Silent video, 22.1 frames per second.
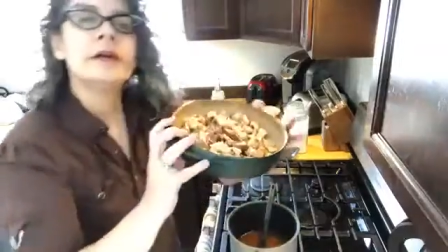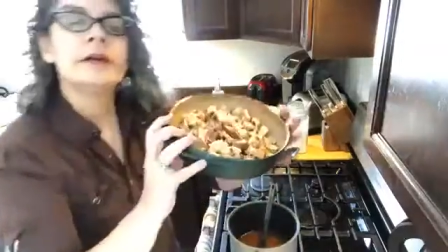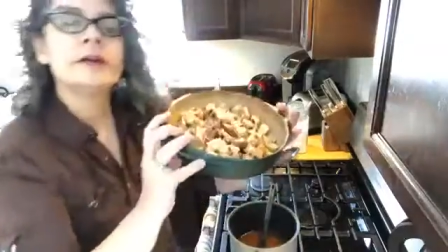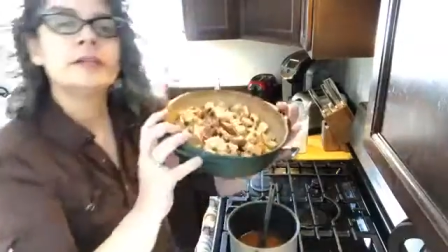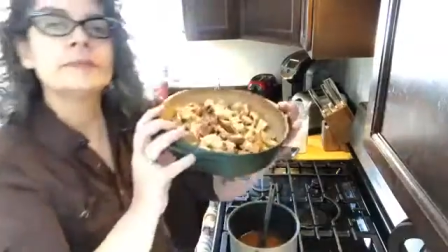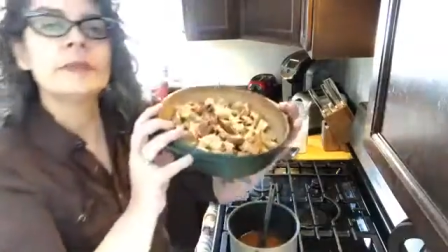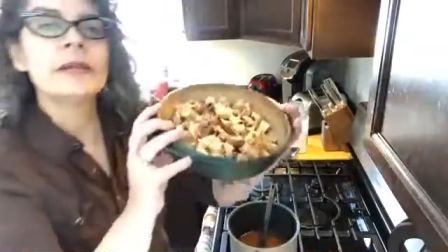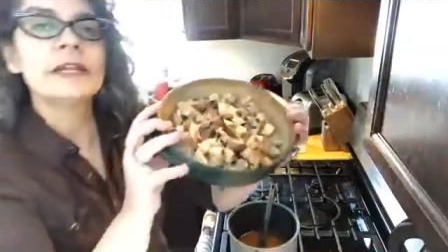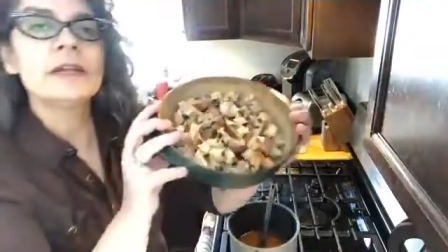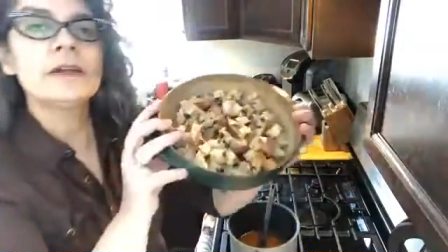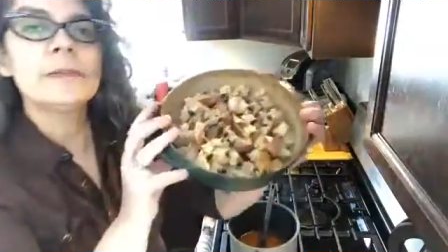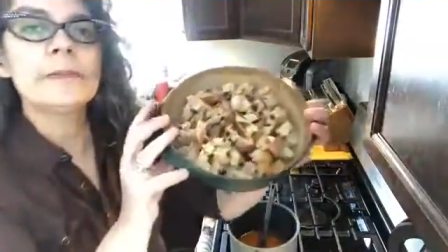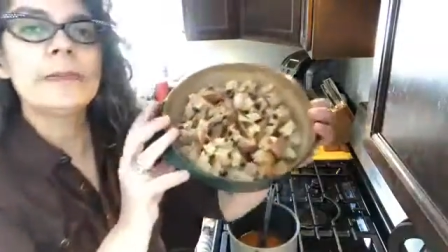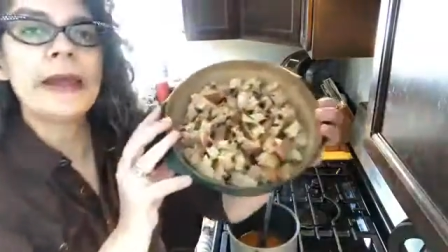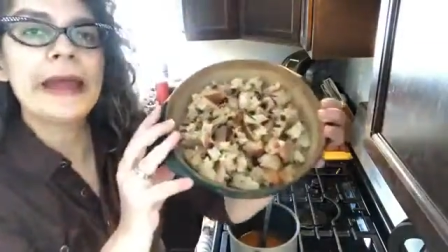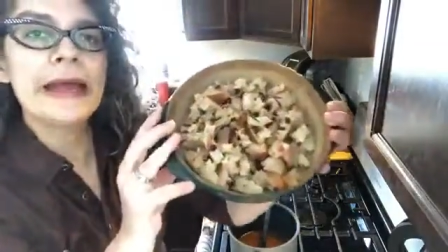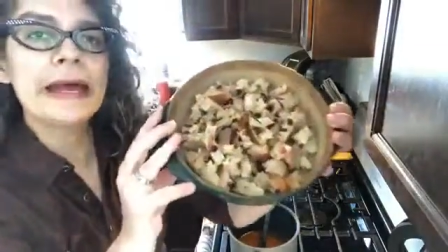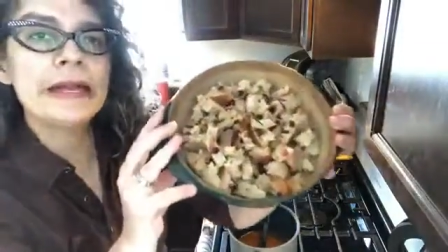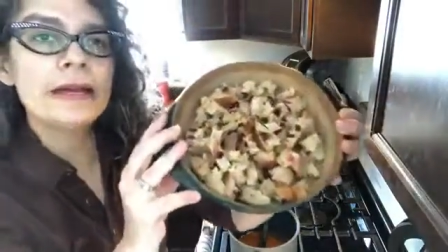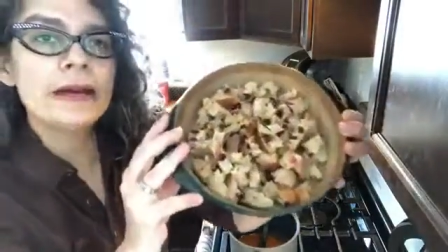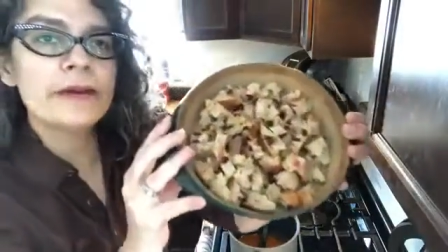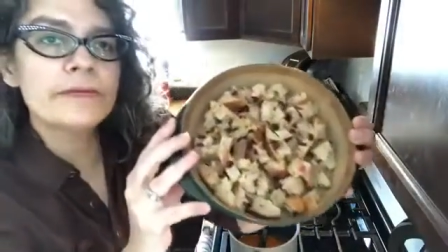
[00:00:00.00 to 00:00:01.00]
little
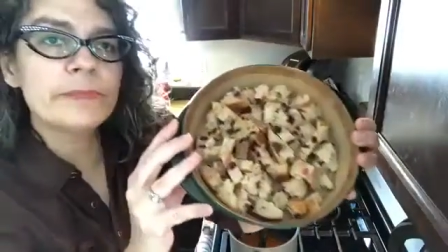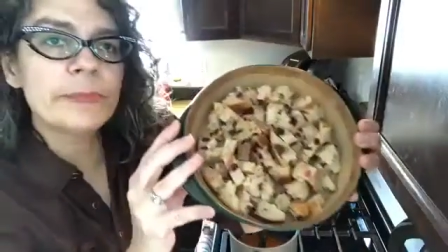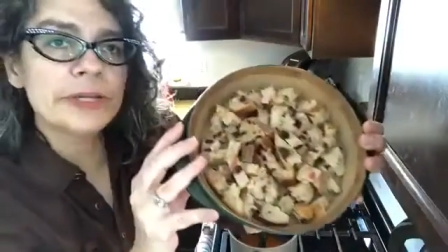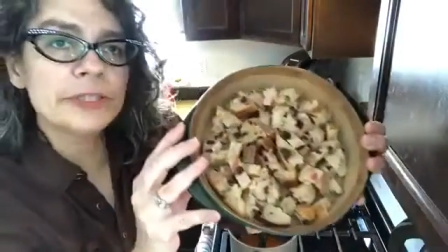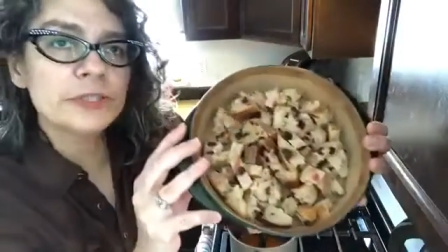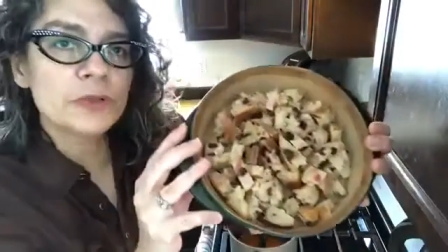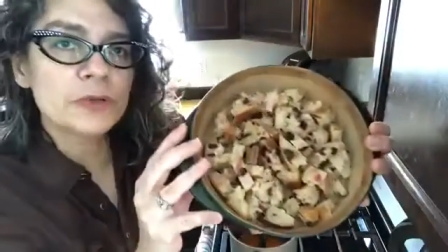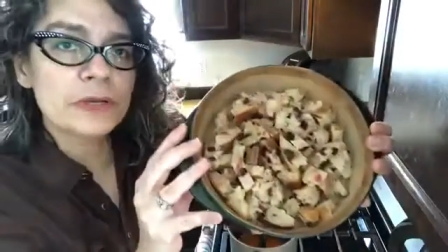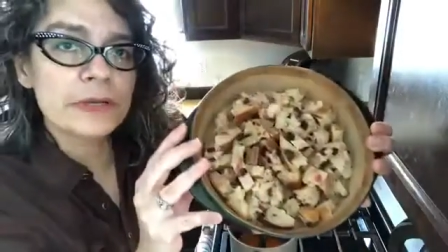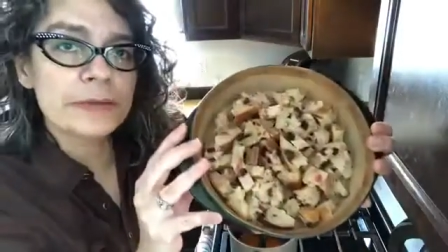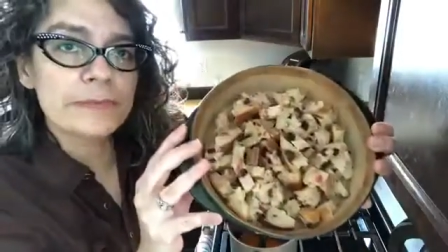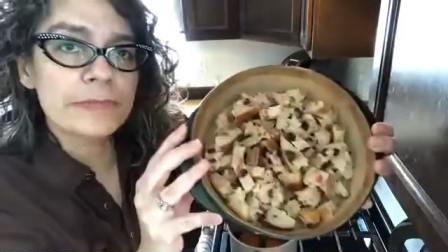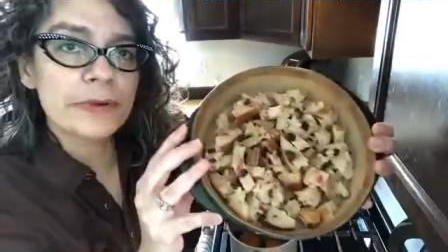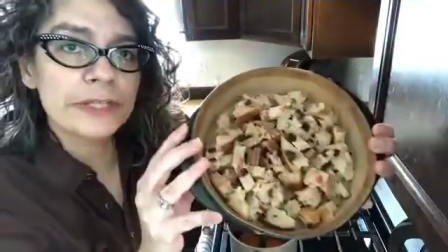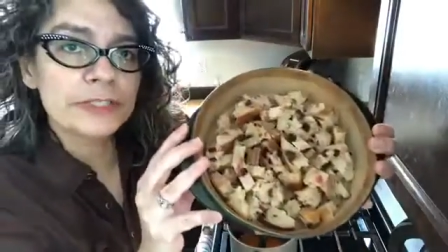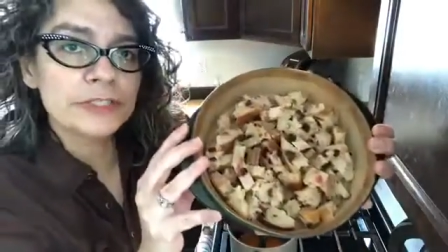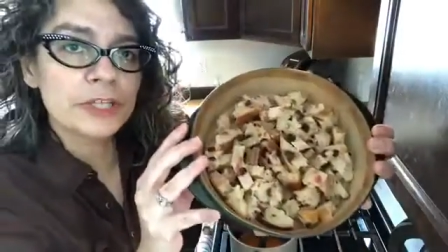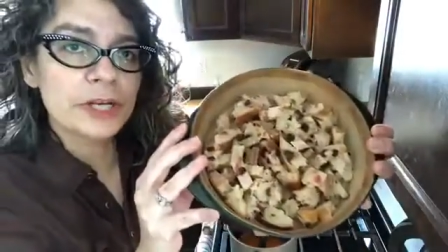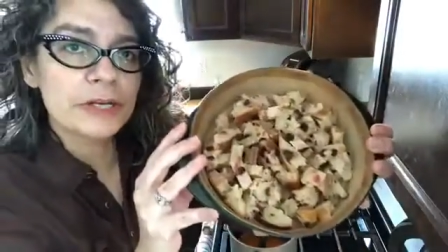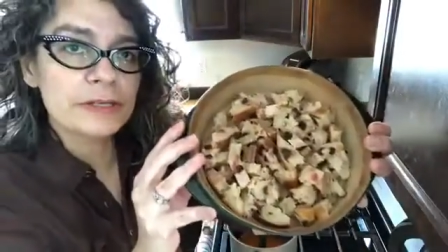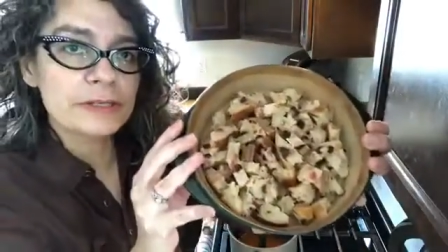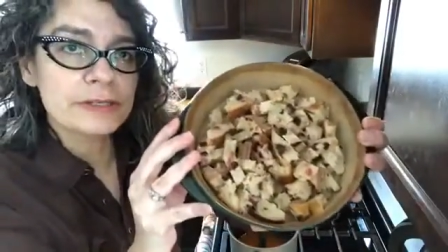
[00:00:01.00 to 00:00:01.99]
pan of my torn up bread
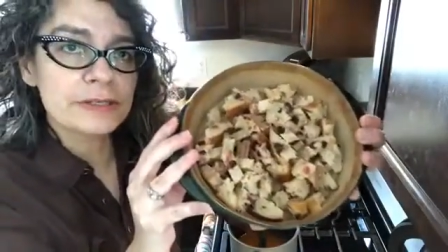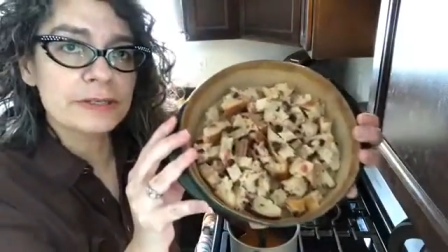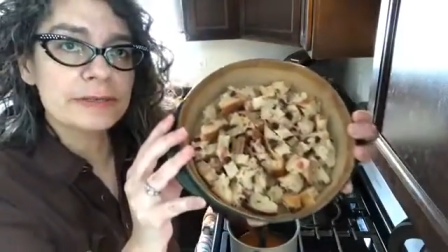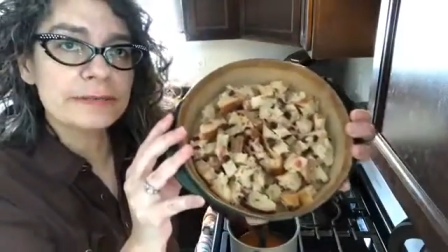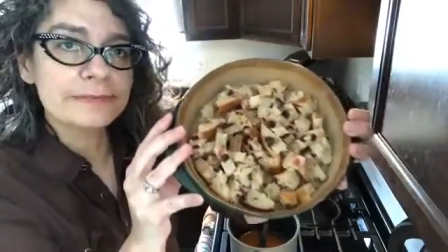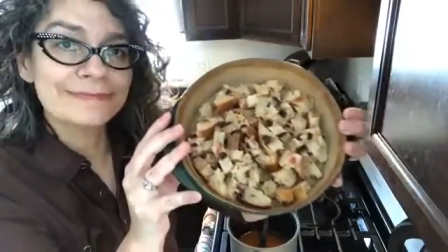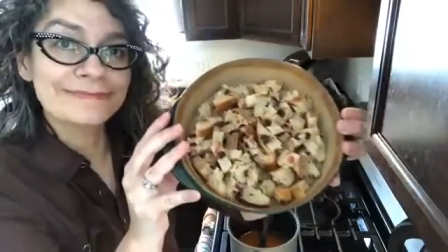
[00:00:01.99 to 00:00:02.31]
chunks.